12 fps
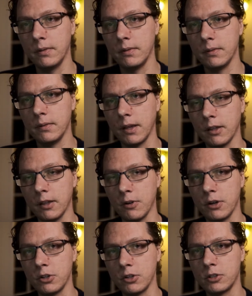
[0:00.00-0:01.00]
as far
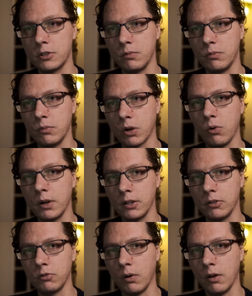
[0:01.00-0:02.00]
as recording
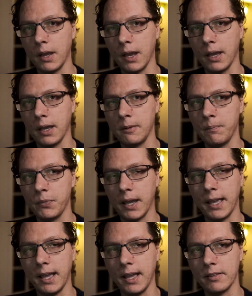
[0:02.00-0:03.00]
12K, I
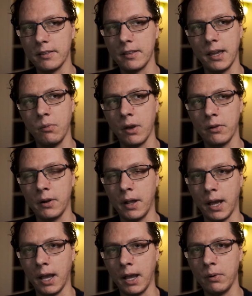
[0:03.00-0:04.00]
can't say whether or not
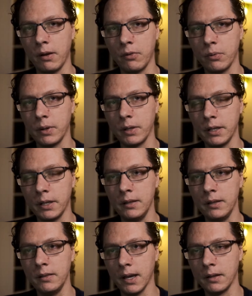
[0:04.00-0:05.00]
I would ever really need
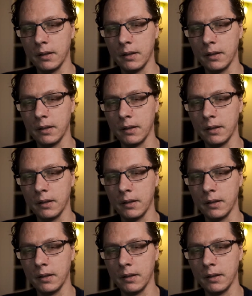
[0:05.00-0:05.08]
that.